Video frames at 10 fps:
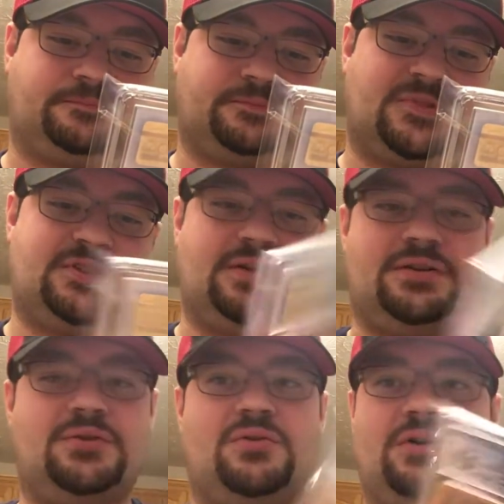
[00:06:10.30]
still a
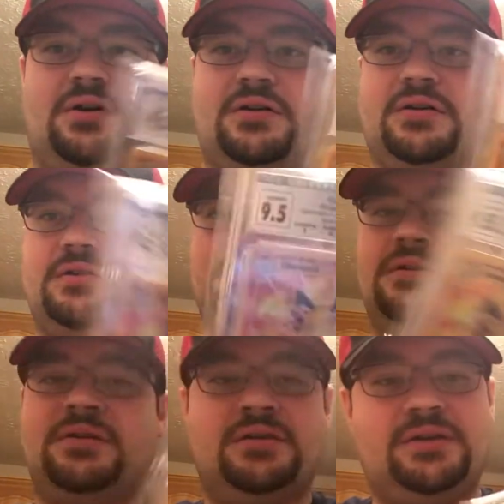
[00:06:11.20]
cool card.
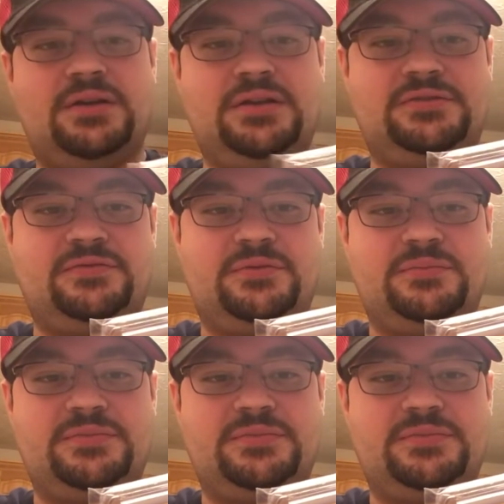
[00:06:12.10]
It's from